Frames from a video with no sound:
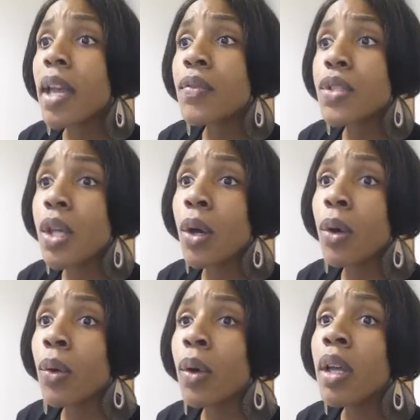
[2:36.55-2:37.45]
And
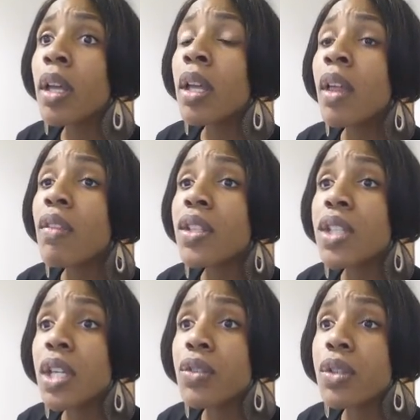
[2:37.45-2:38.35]
so the
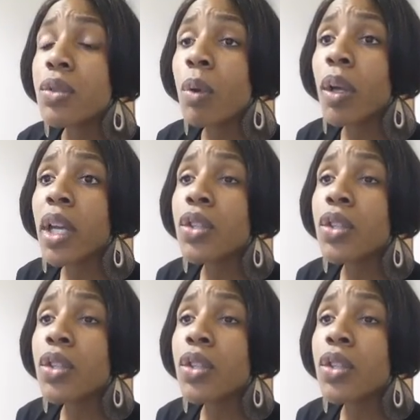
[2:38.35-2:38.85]
teachers work